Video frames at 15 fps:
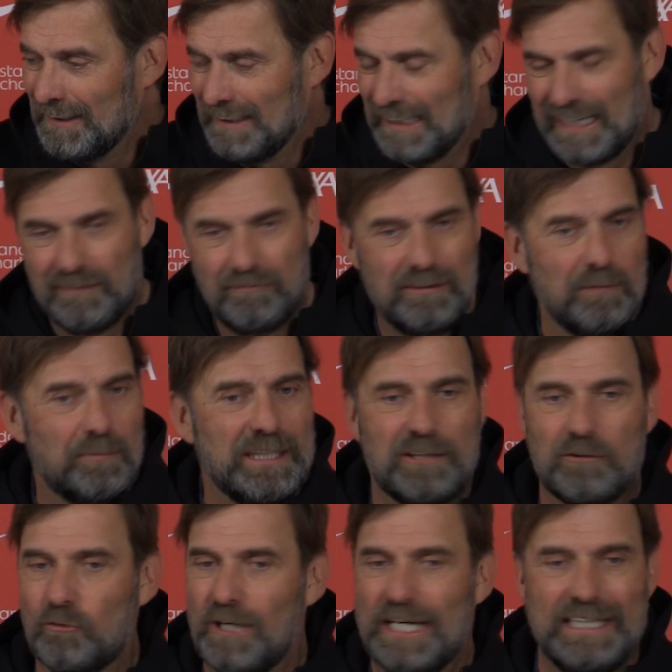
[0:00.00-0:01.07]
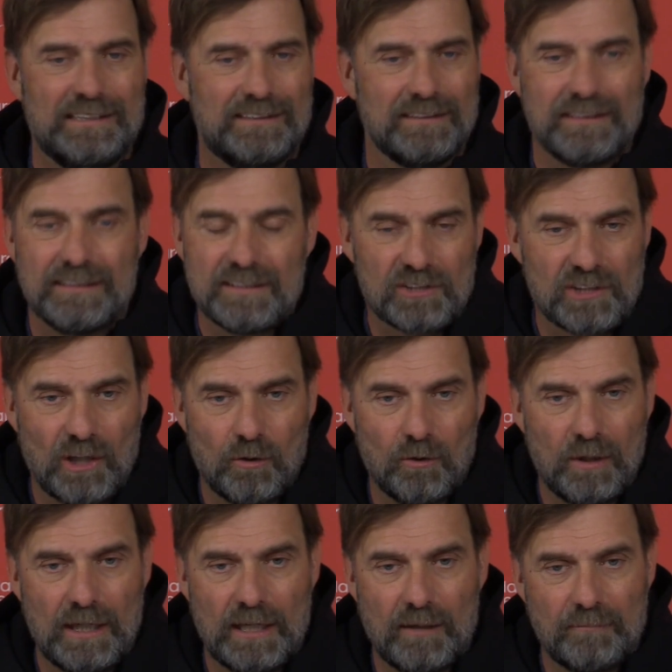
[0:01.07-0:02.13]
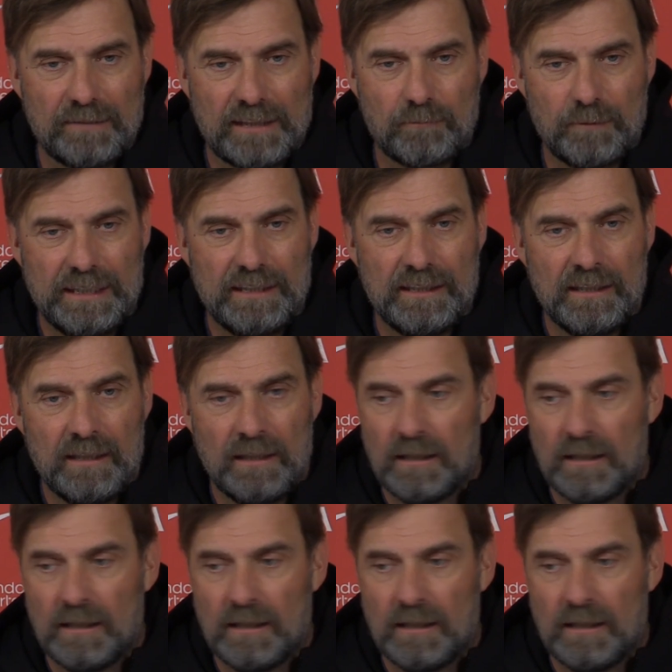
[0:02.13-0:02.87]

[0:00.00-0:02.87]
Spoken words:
it will be great. So that we